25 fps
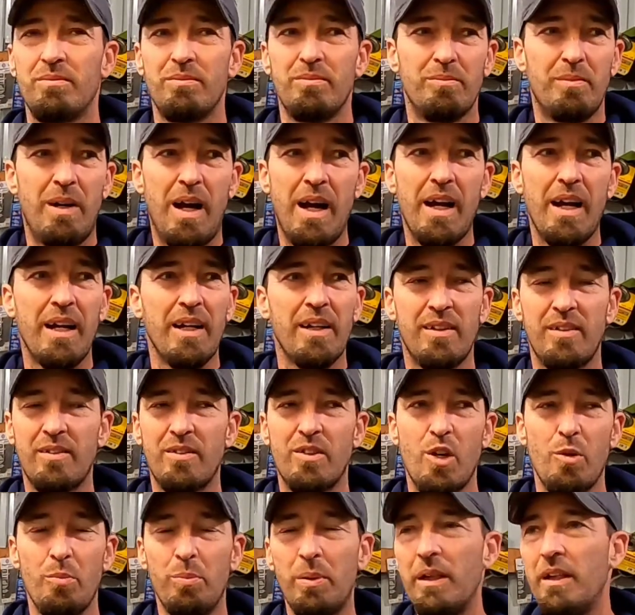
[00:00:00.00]
my
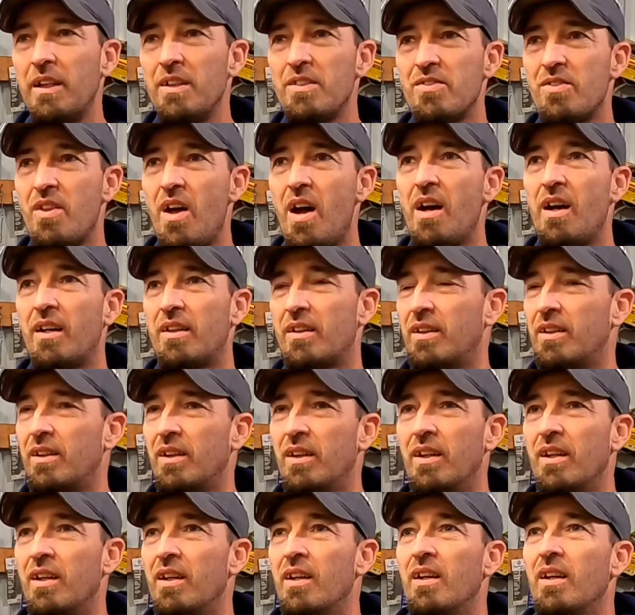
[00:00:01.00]
completely stock
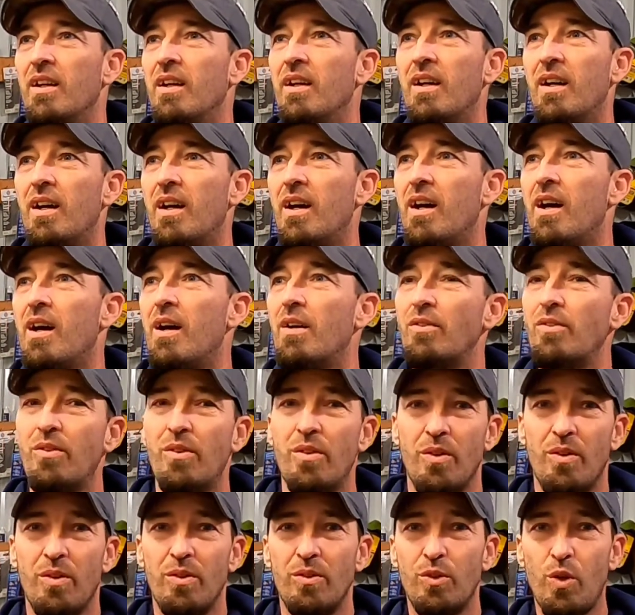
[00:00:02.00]

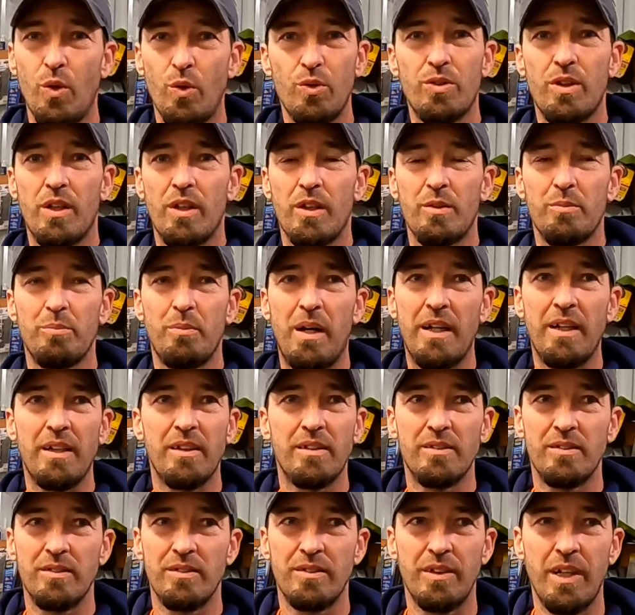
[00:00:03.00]
tow truck, my
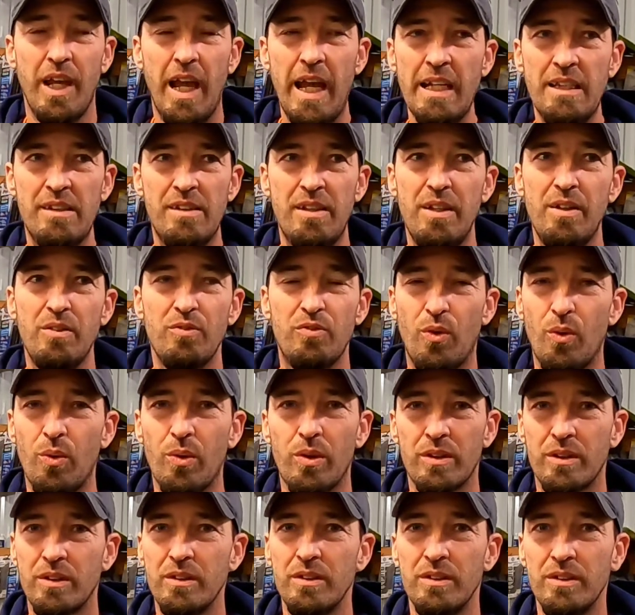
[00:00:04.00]
18
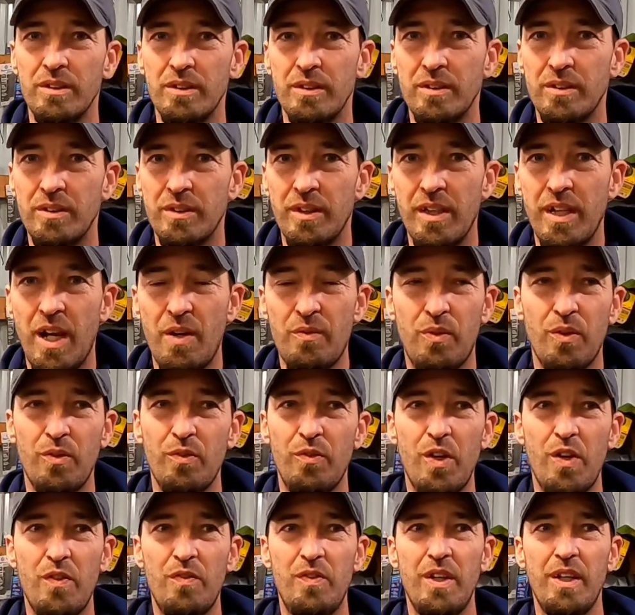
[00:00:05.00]
Ford
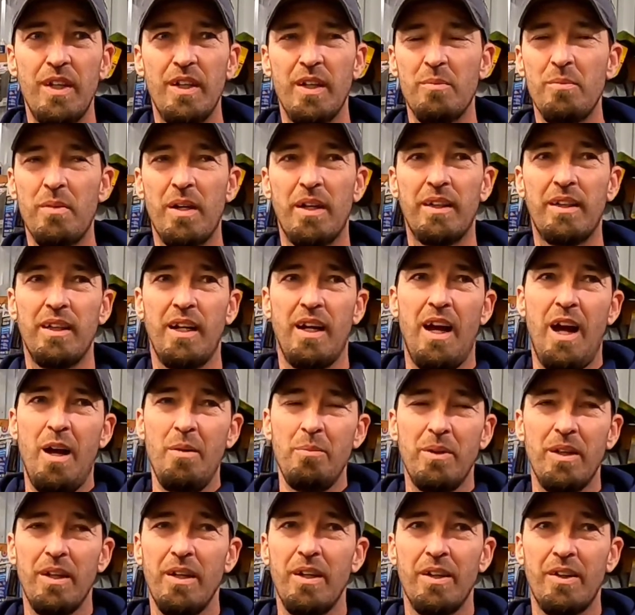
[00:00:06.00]
F-150. I'm like,
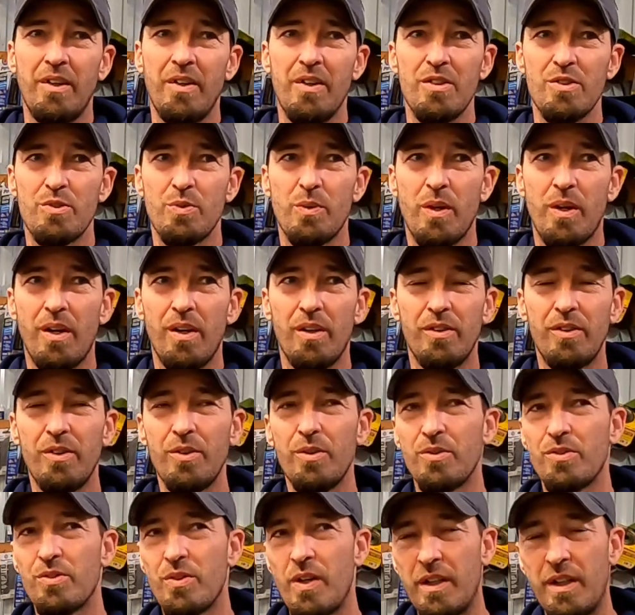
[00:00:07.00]
I'm kind of curious what it'll
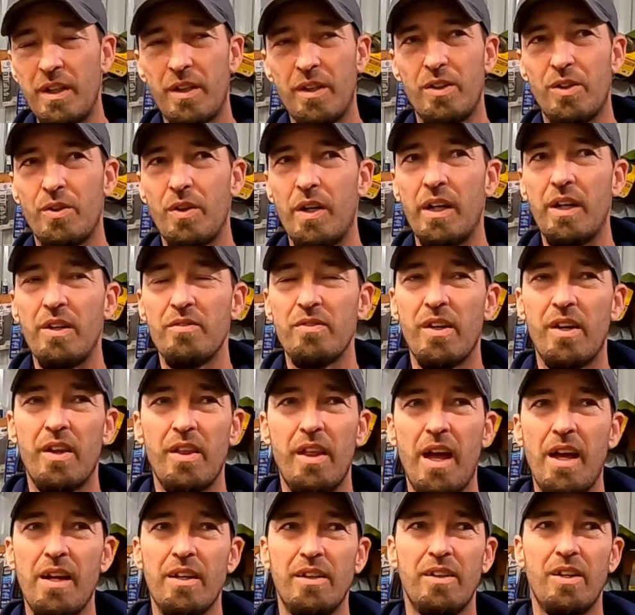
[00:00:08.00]
do. So I did a draggy vid of
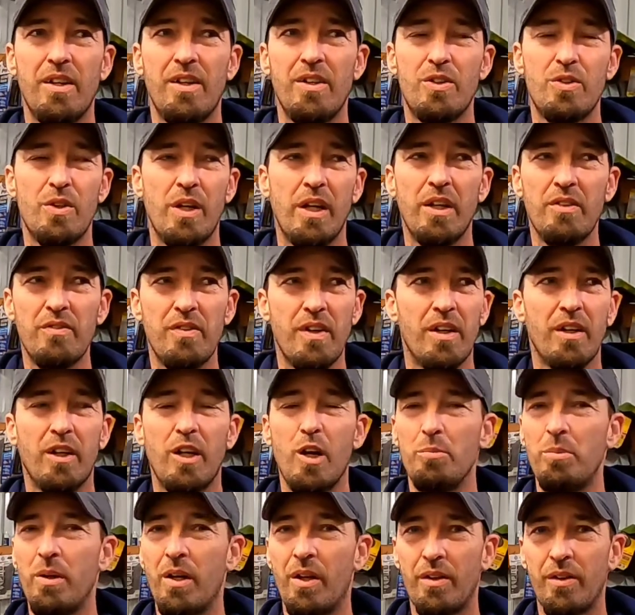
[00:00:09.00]
that and did a draggy vid of a
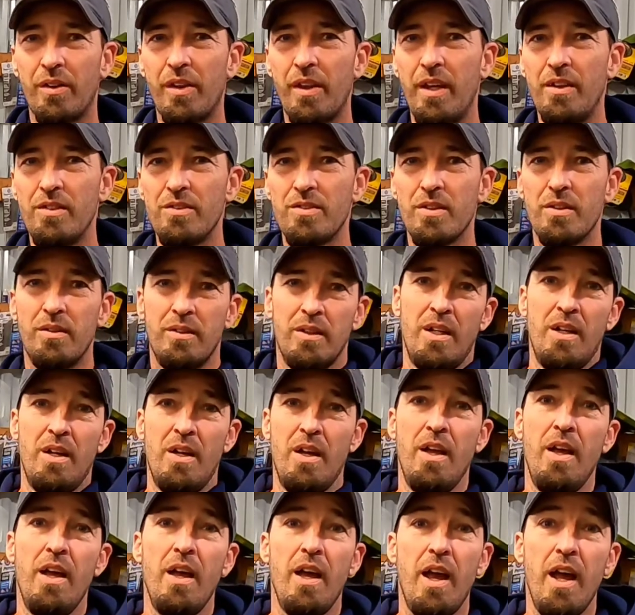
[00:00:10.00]
couple other things, and
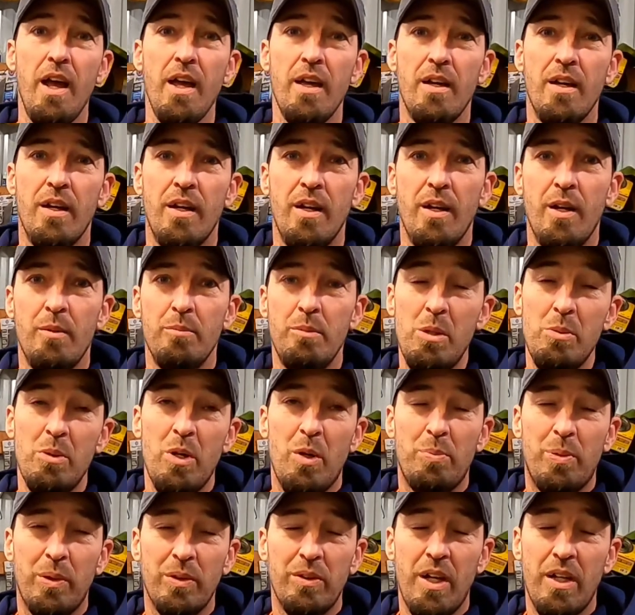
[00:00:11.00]
hey, maybe
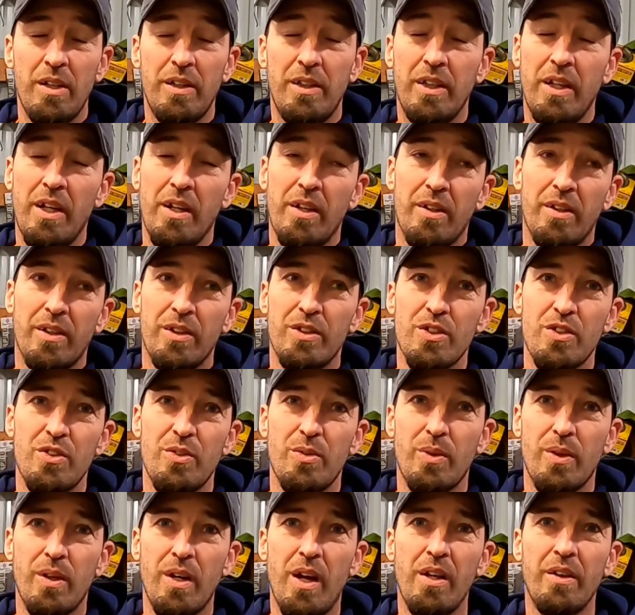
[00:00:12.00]
I'll put that together and just
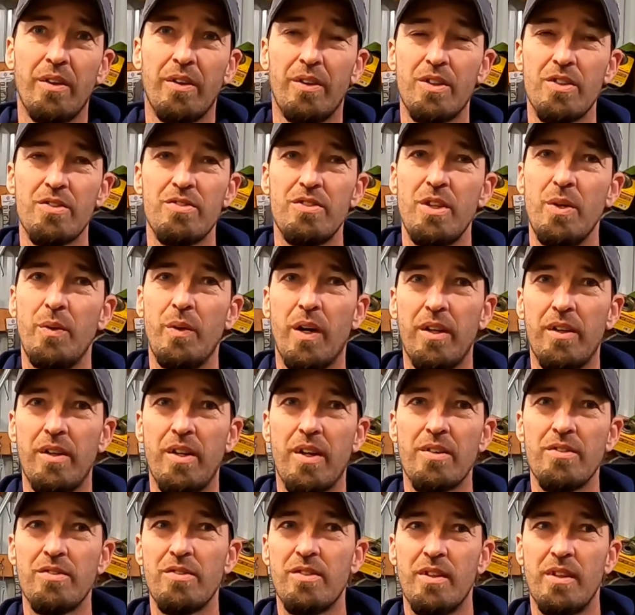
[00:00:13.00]
throw it on there, just see what it
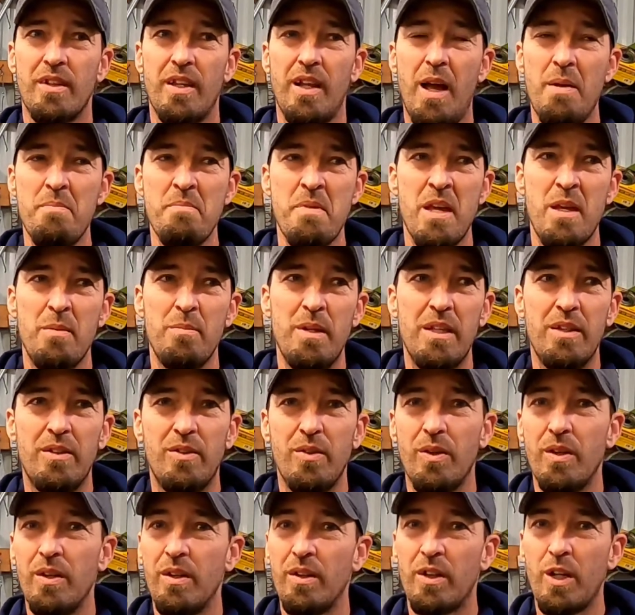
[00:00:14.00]
does. I may be
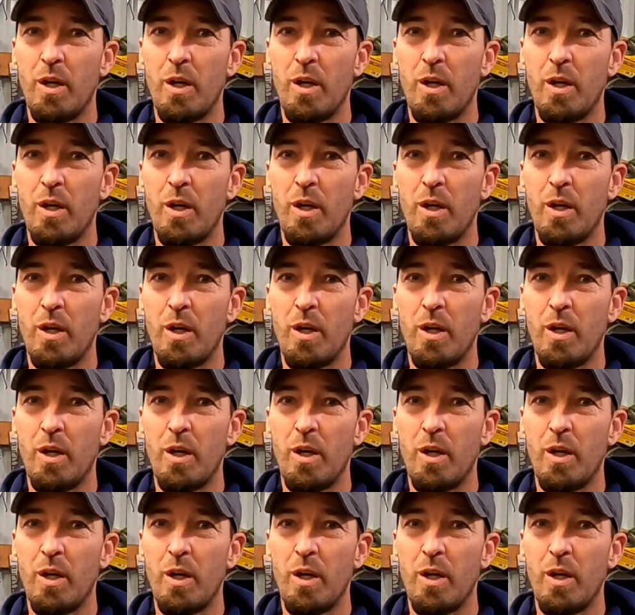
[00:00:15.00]
doing a